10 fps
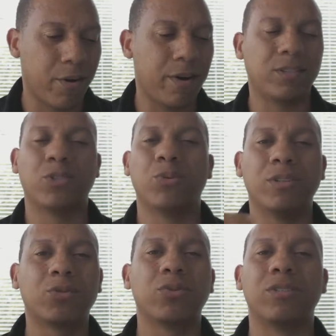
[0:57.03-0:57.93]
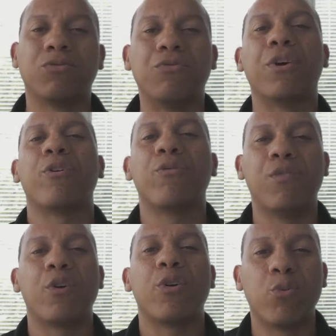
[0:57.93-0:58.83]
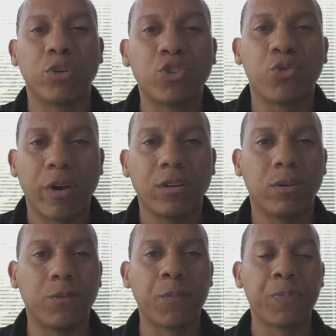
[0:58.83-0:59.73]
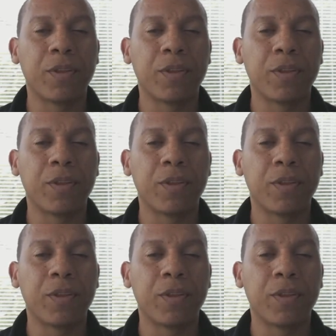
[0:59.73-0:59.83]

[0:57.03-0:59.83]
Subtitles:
All right, so this one is very, very restrictive.